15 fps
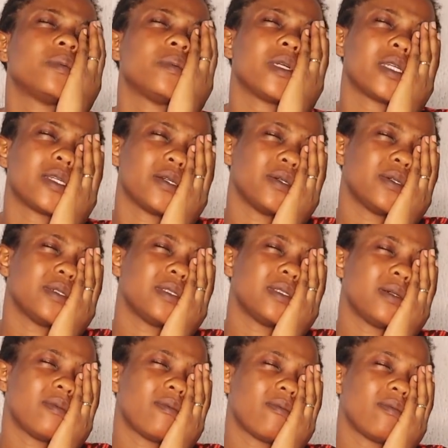oh my god
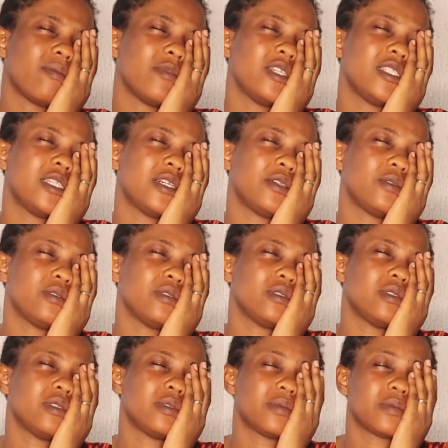mother